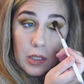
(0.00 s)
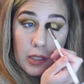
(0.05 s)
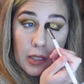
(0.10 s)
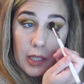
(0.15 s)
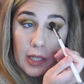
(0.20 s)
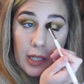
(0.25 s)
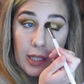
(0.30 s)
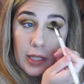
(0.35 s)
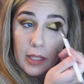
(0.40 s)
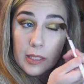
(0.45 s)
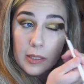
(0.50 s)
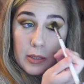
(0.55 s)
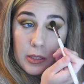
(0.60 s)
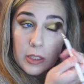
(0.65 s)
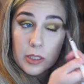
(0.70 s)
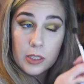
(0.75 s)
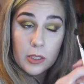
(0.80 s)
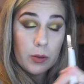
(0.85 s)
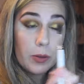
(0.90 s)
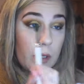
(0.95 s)
Okay,
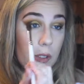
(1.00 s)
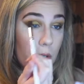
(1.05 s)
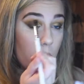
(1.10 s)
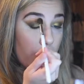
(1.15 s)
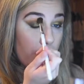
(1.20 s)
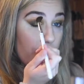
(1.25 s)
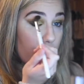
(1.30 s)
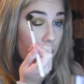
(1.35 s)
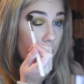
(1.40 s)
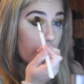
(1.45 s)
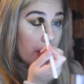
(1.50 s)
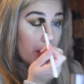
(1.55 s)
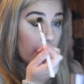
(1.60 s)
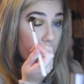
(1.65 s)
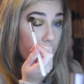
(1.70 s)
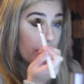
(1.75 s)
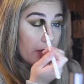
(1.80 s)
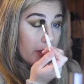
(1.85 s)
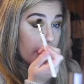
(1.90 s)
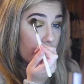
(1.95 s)
just going over
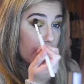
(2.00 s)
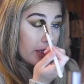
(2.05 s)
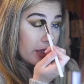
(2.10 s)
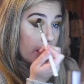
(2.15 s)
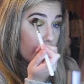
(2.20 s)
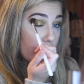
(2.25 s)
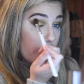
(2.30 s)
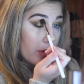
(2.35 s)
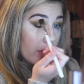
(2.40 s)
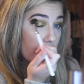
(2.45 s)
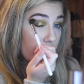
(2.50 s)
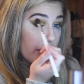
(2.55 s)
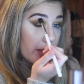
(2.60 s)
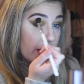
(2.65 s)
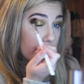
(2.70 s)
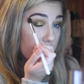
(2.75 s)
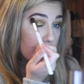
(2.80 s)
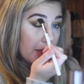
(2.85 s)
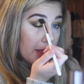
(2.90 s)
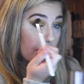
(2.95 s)
everything with
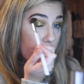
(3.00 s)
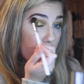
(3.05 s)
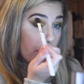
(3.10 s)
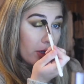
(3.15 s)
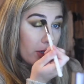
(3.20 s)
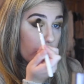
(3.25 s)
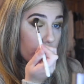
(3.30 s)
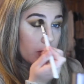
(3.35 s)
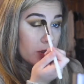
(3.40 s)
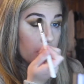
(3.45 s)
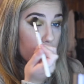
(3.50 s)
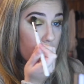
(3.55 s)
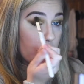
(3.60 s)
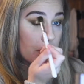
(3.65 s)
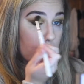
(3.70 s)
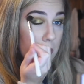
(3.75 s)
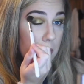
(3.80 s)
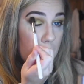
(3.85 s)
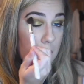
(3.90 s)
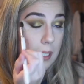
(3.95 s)
this big brush one
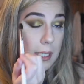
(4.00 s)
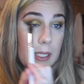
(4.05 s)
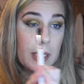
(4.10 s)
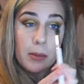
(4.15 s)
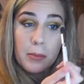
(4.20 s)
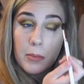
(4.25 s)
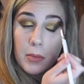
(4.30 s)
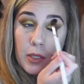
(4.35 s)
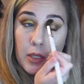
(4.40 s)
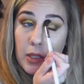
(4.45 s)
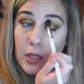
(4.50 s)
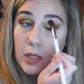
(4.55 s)
more time.